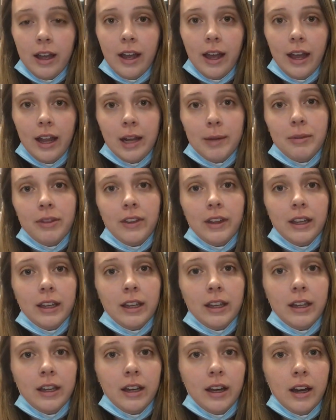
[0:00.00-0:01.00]
and I'm
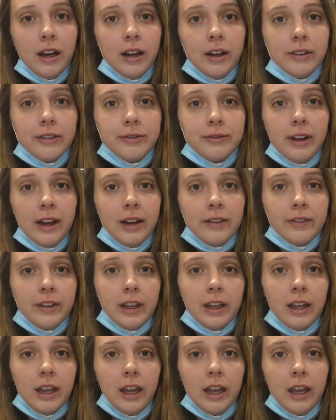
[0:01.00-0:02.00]
thinking of
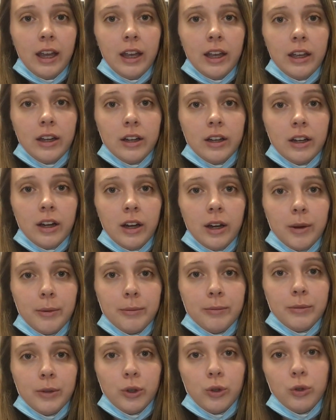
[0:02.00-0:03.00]
having a
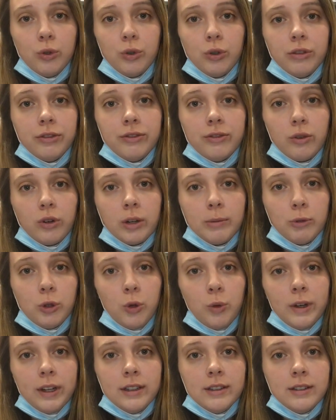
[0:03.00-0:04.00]
Google form
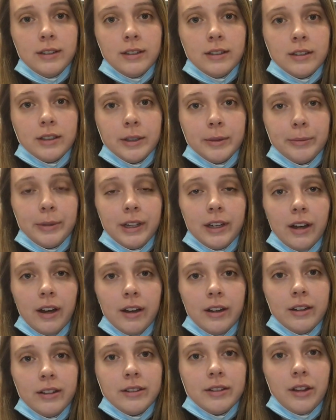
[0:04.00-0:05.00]
quiz,
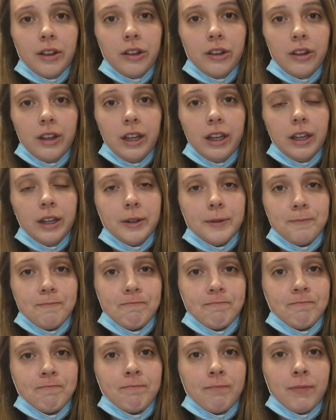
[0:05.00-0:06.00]
because the
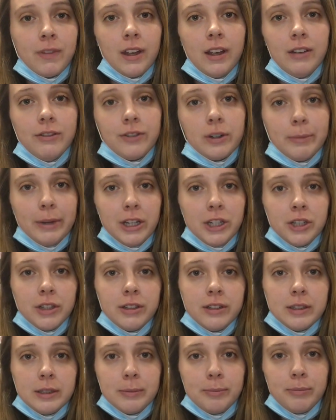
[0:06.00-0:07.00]
information
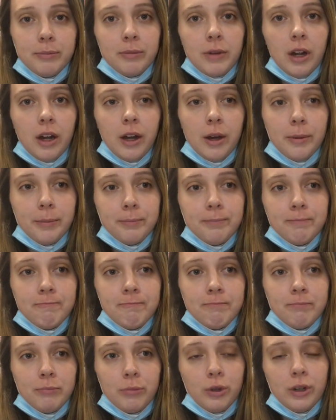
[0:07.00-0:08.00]
is
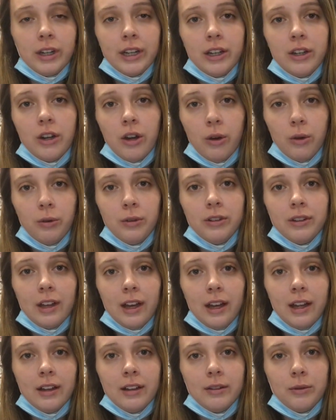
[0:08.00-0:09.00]
pretty known
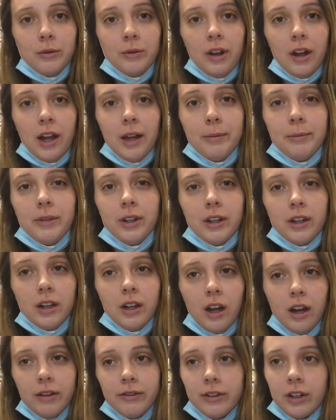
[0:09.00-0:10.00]
that I'm going
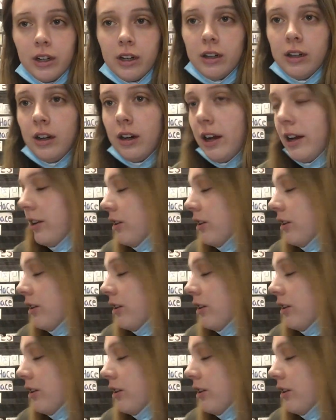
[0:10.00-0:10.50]
to cover. I